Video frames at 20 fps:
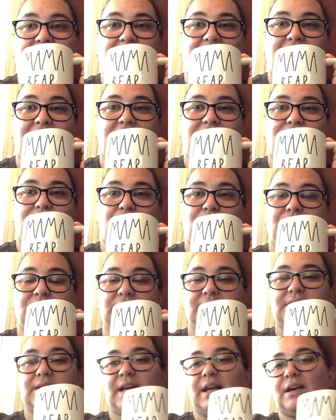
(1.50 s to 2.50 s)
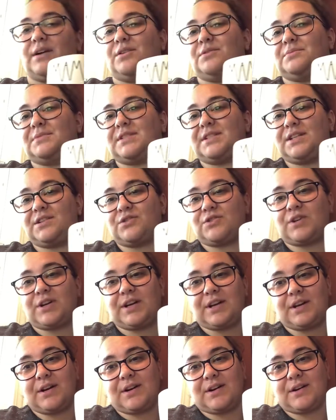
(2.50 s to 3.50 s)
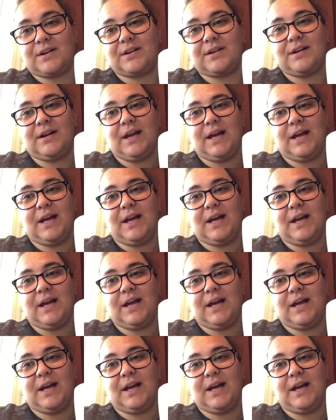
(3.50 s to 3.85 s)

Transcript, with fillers: Hey everyone, Stay Home Stitcher here.